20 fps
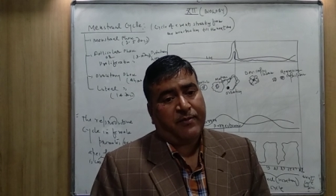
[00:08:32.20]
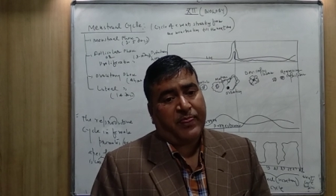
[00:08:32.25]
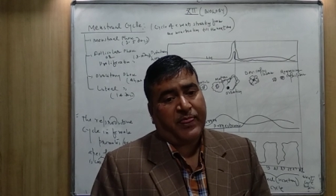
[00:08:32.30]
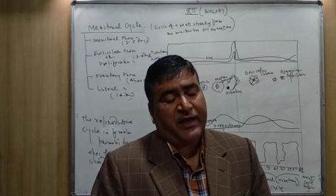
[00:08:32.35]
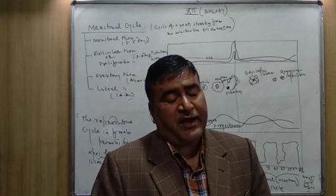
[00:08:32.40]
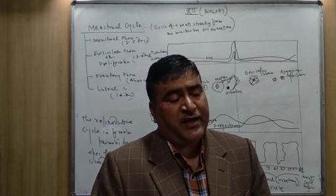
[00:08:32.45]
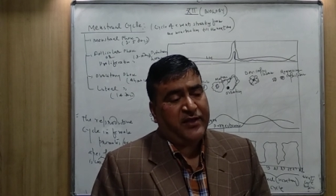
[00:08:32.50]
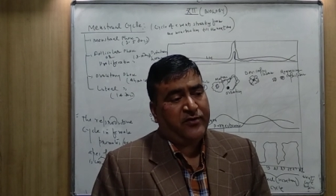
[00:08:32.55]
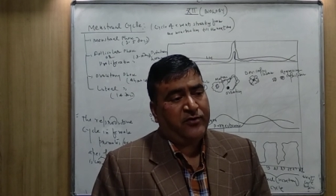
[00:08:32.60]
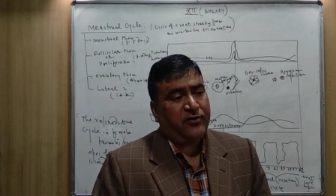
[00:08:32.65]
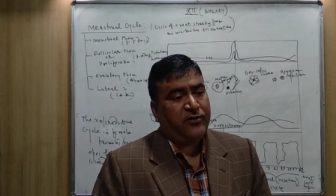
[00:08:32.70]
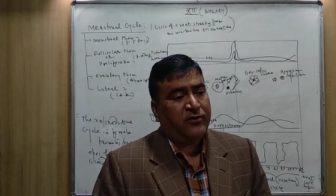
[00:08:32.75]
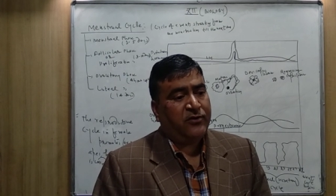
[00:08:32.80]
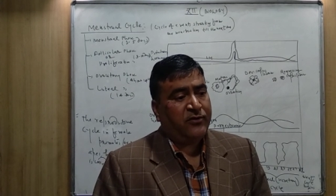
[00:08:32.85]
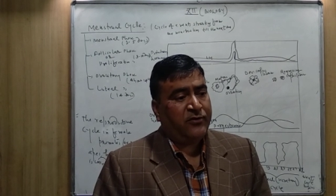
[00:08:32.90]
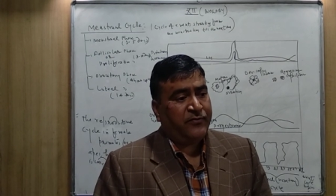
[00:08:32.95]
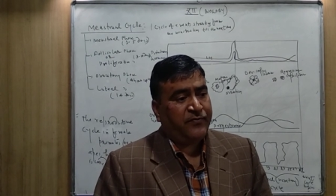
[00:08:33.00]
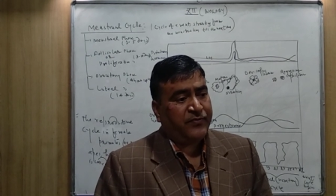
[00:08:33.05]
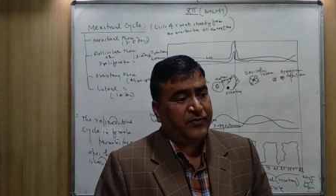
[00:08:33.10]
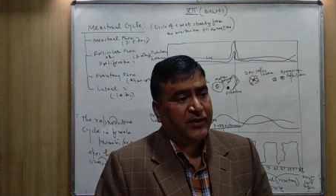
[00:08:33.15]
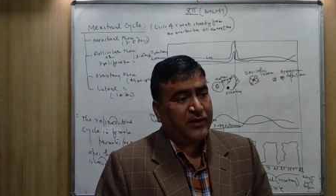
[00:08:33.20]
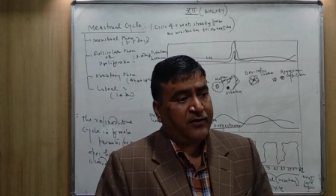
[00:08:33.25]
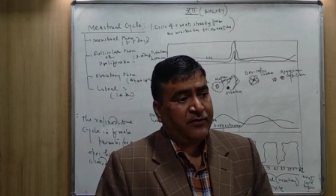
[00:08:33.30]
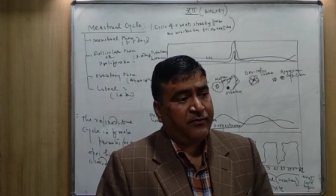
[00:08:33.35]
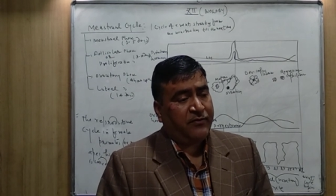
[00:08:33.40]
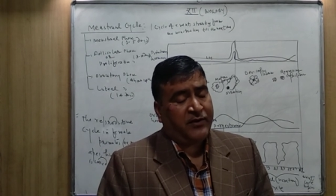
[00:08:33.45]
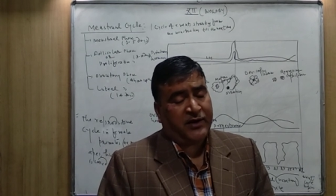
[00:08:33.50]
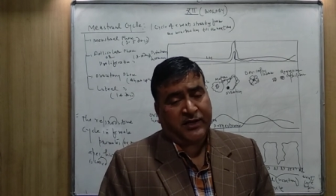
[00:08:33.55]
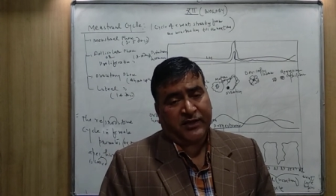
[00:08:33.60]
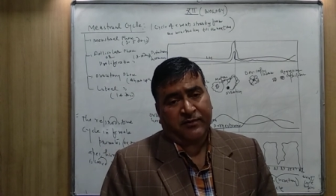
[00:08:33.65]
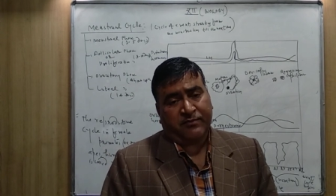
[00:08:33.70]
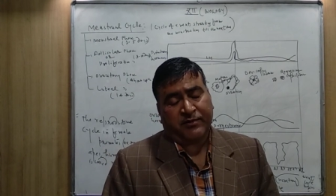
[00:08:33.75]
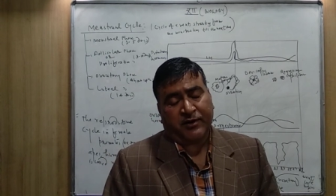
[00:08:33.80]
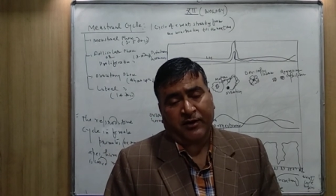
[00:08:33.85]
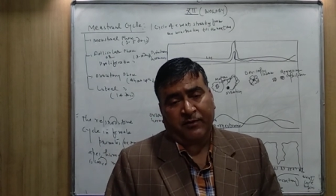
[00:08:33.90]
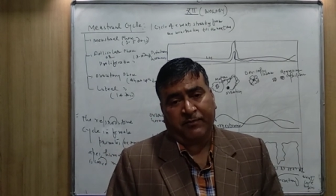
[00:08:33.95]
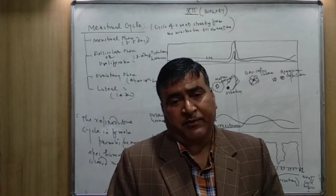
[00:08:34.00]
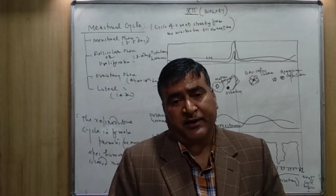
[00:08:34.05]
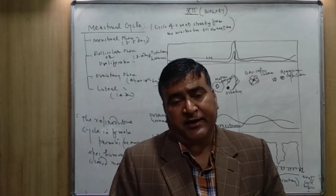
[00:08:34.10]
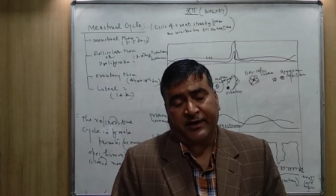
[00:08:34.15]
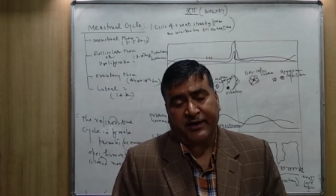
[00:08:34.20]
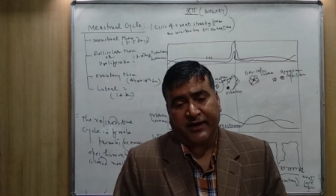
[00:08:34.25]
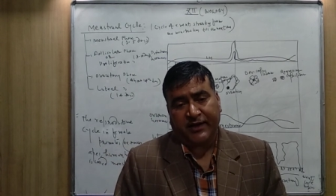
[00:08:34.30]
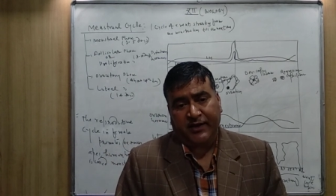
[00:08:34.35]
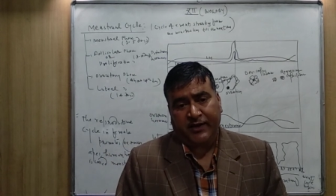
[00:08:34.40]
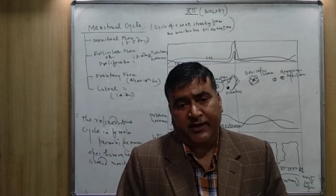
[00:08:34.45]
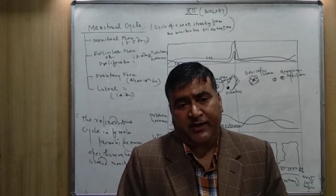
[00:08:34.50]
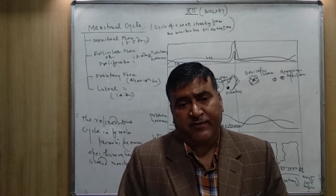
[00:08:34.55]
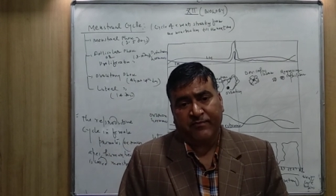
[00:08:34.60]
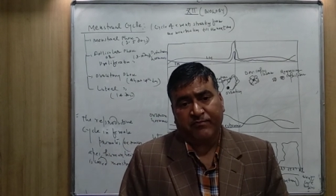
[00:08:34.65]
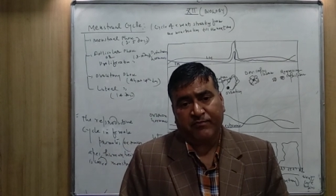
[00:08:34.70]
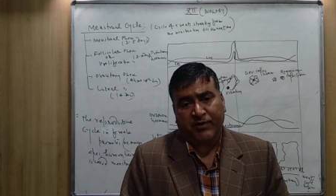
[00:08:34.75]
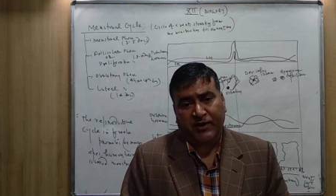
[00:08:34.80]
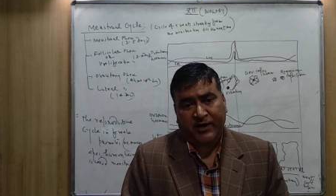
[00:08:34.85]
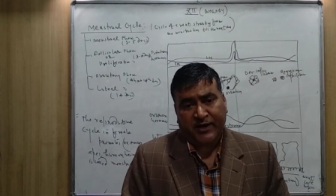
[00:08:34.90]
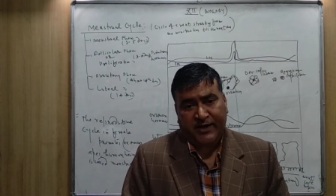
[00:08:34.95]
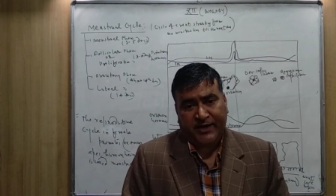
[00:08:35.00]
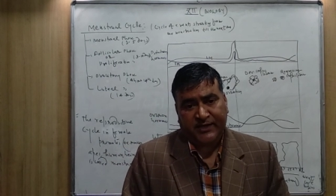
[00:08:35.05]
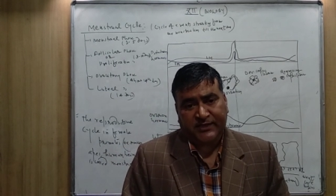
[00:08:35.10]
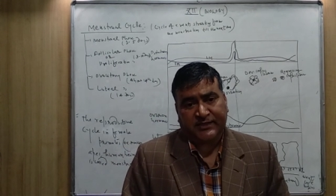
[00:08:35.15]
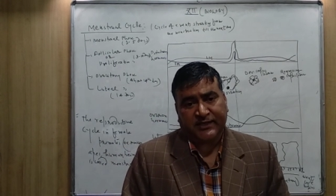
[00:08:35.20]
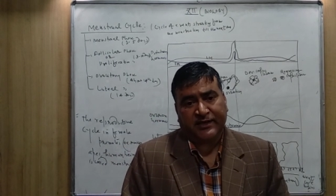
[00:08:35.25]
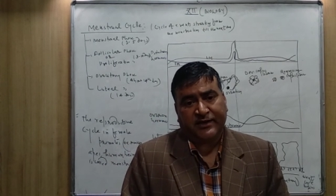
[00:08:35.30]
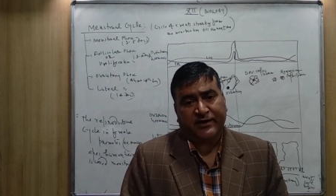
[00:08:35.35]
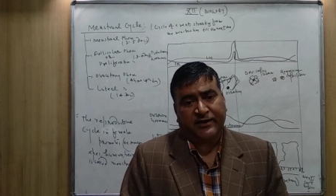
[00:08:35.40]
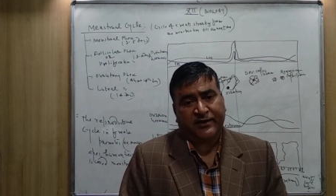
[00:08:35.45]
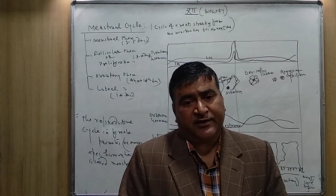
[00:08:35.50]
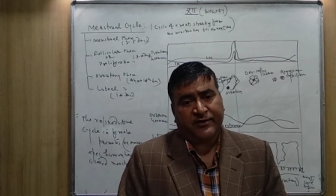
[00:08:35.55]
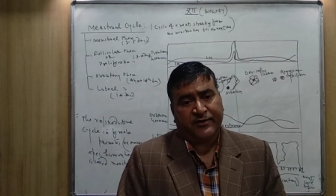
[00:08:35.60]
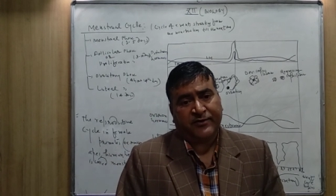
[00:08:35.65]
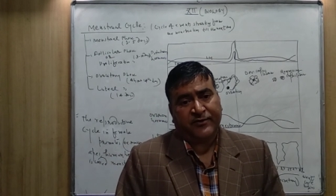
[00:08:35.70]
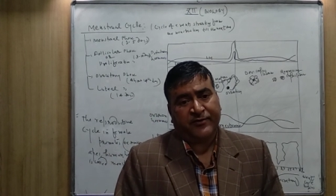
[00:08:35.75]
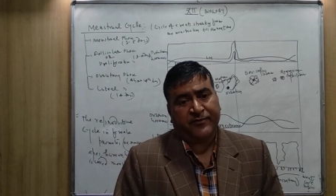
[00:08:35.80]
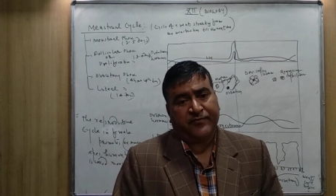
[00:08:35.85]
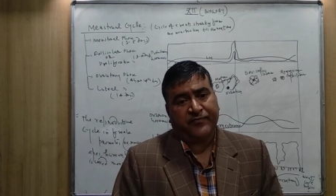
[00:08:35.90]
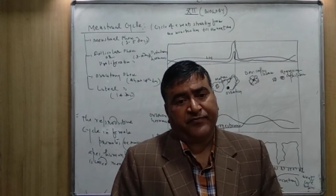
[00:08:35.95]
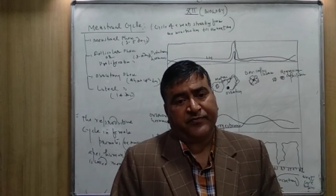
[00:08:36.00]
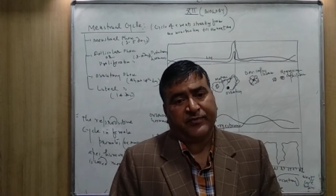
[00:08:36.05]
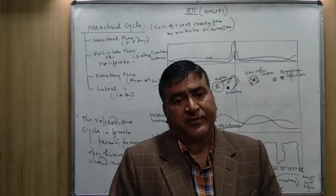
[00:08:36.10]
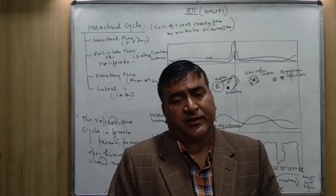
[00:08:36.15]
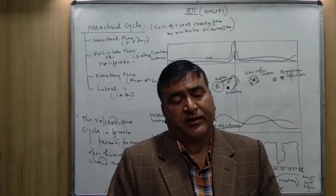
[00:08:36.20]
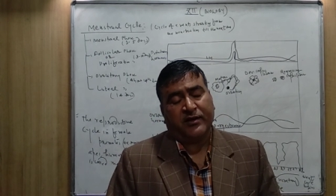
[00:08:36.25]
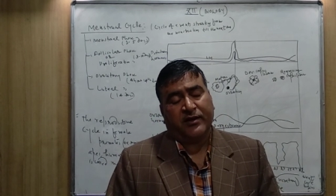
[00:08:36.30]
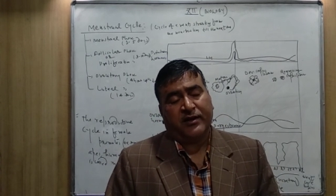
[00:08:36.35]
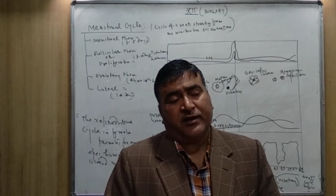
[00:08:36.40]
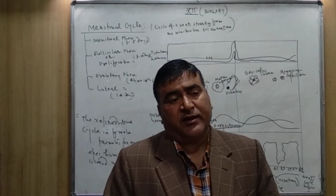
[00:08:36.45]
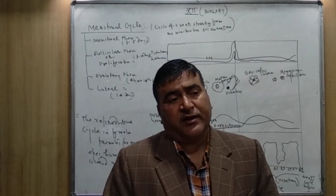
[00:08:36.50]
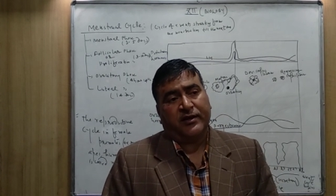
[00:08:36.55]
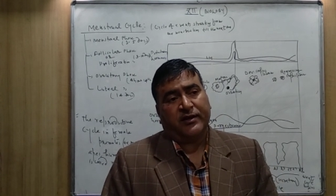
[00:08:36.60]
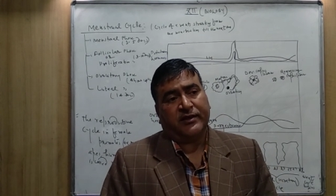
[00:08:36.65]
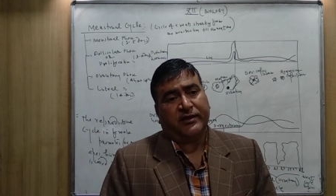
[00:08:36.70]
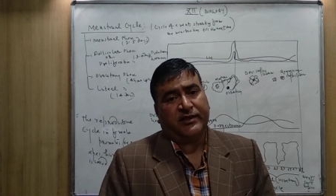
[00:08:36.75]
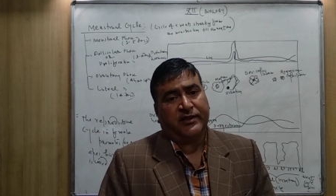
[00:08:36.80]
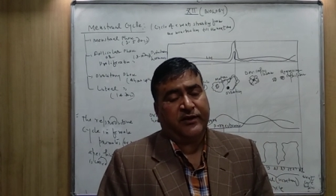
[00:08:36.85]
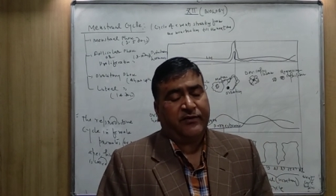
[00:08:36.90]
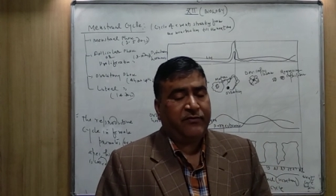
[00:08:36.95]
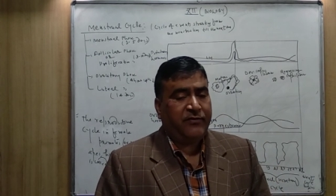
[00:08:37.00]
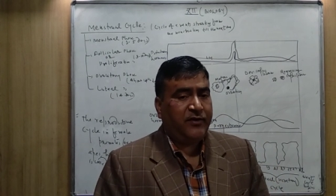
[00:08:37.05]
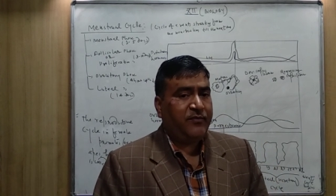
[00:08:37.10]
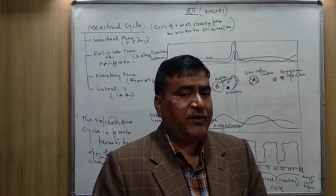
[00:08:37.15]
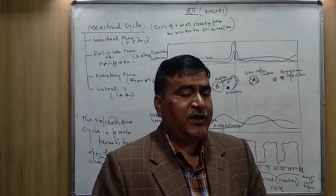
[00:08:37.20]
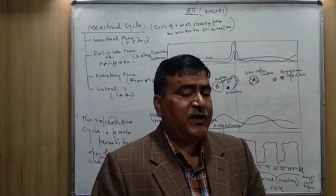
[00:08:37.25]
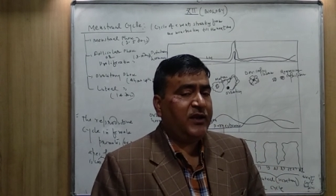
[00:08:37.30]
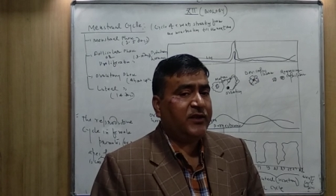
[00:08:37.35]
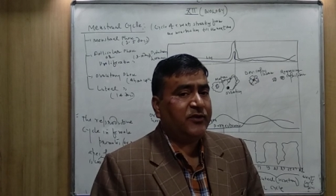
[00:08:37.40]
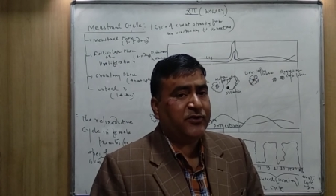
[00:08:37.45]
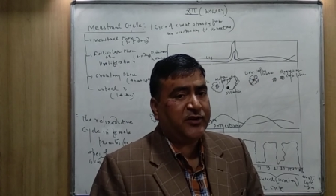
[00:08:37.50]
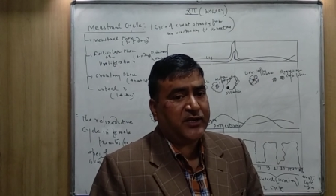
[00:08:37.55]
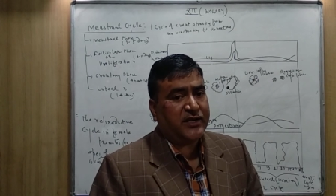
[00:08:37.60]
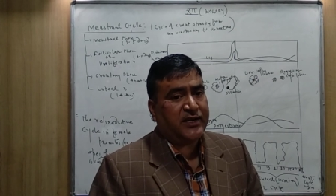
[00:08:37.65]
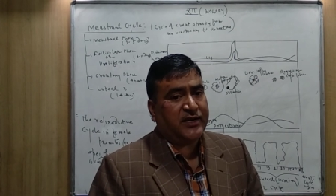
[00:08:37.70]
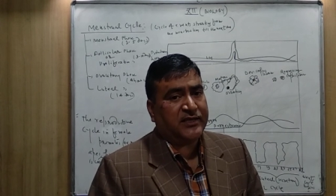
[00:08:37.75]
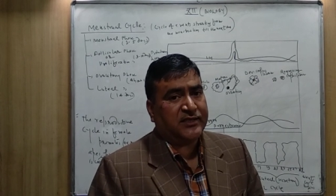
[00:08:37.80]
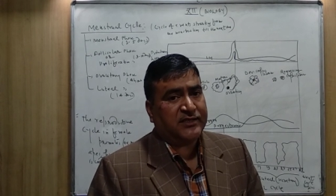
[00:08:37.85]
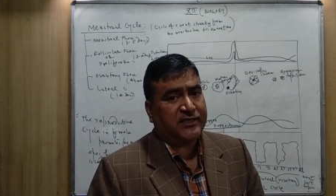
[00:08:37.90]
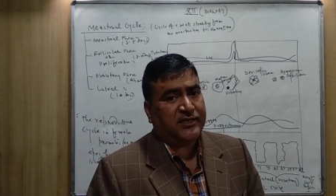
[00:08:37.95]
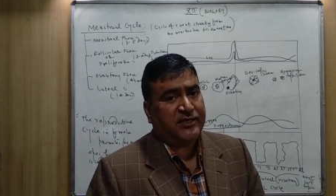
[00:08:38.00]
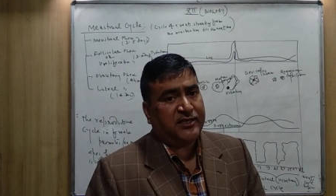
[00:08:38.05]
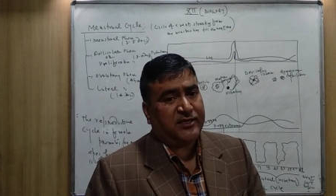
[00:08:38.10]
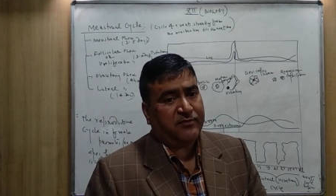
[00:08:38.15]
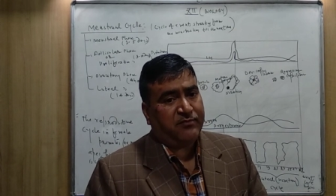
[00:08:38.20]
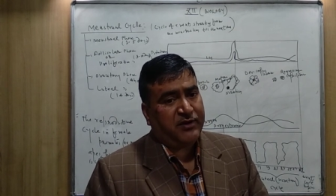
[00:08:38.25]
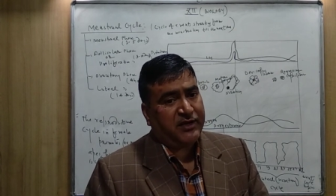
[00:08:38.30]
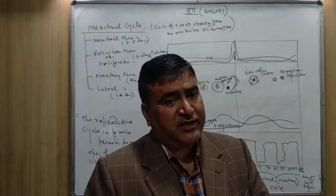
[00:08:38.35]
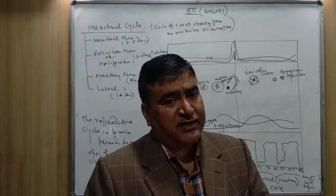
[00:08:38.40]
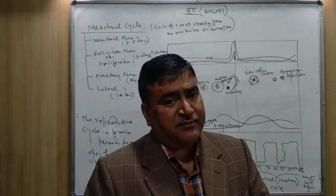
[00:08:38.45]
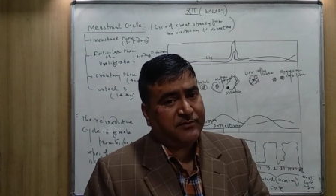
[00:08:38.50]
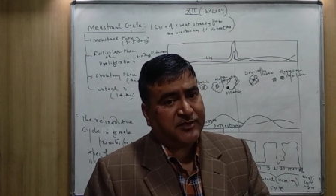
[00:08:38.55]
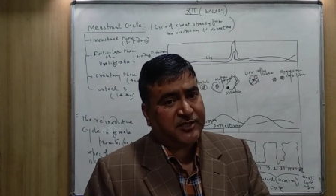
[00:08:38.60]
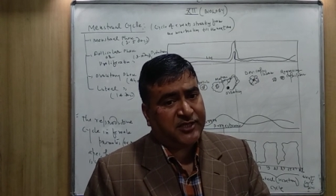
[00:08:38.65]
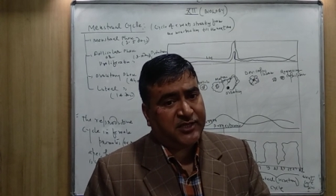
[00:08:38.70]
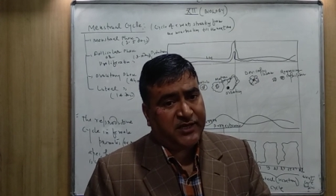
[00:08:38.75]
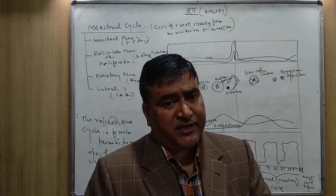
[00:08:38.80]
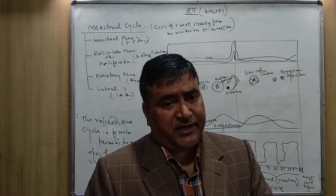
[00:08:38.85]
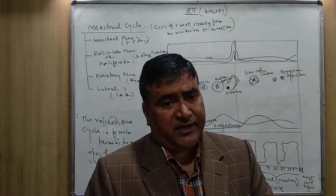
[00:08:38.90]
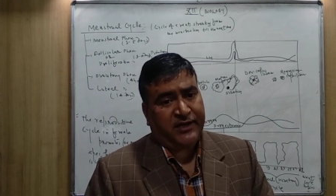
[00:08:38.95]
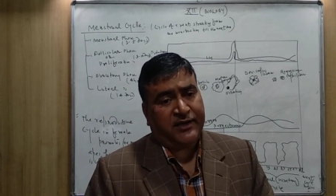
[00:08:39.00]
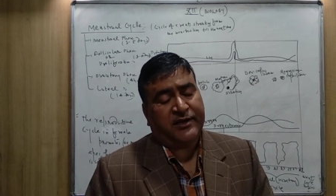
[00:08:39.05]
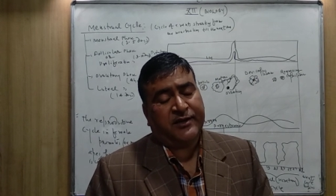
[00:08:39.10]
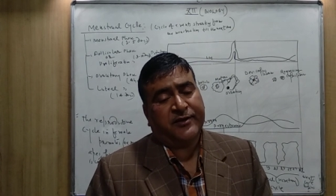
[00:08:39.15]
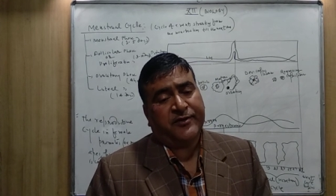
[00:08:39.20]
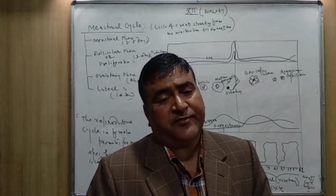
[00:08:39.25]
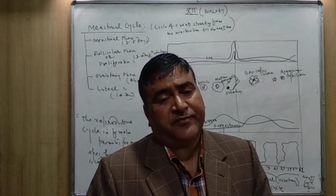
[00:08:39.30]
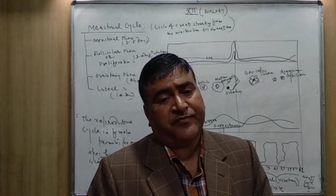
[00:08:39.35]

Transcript: As you know, for the proper implantation, the female uterus, it becomes thick.